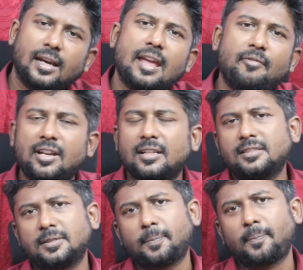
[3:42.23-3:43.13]

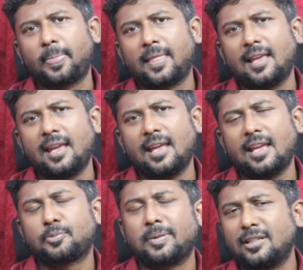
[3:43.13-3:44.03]
evidence,
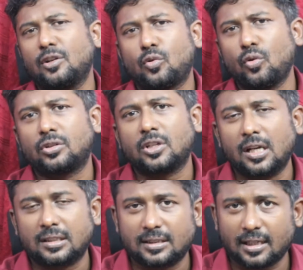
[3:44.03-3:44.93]
a special court
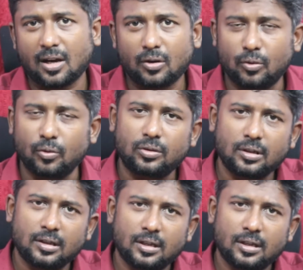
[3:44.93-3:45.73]
called TADA Court